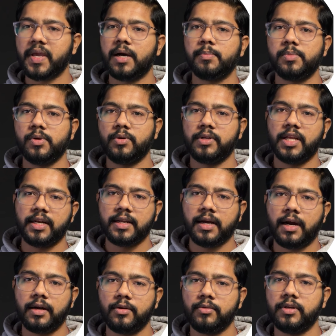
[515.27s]
upload that
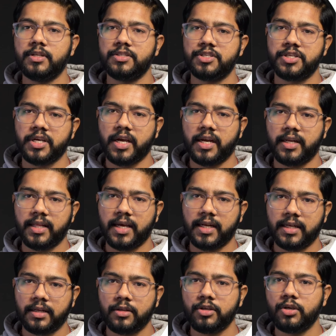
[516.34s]
cartoon and share
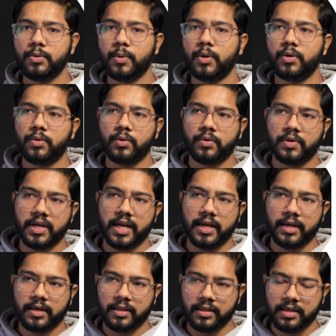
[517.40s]
that you want to
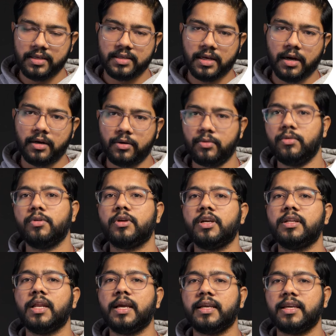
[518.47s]
create this cartoon
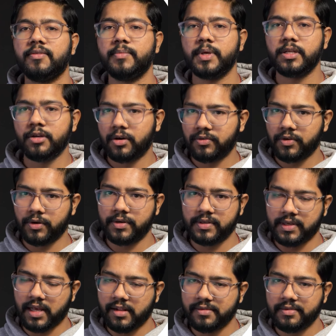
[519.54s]
looking like image of
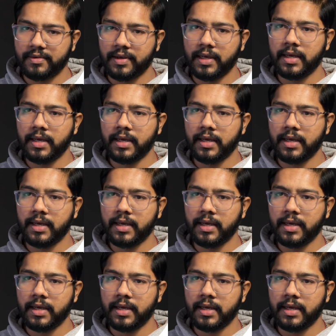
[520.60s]
yourself,